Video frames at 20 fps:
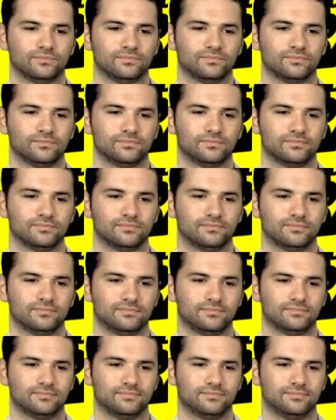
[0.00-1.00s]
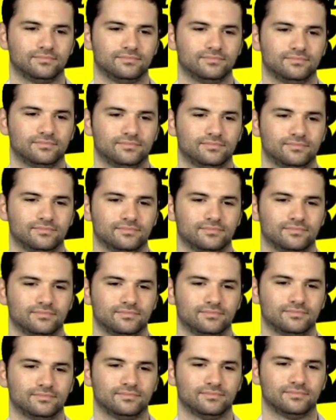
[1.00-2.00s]

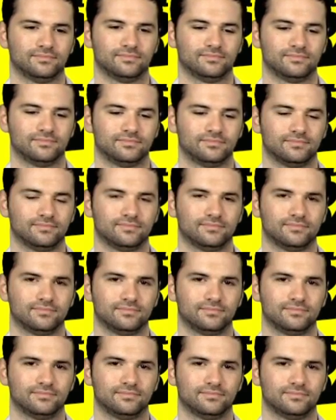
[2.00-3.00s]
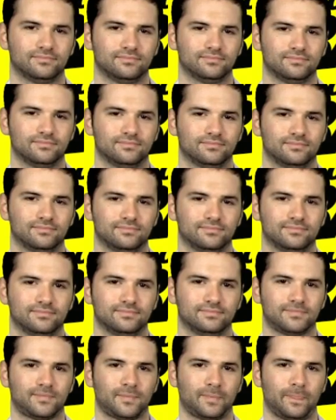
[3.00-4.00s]

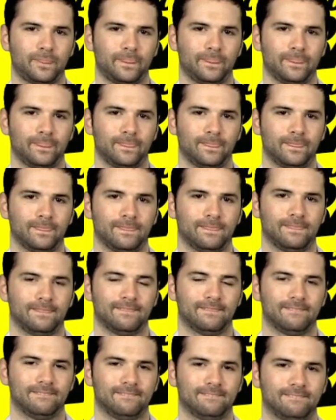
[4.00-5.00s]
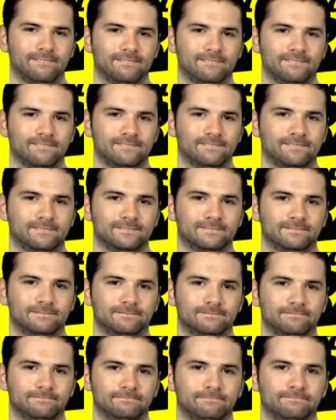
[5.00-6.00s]

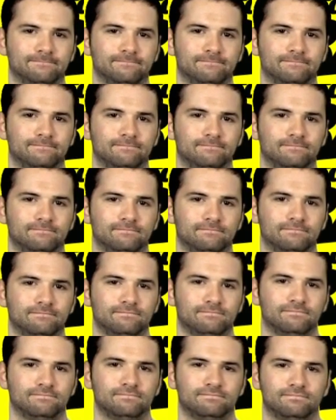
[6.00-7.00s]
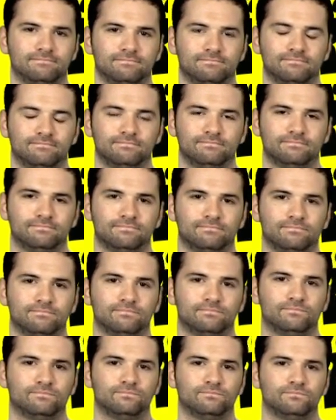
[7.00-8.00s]
No words are spoken by the person on screen.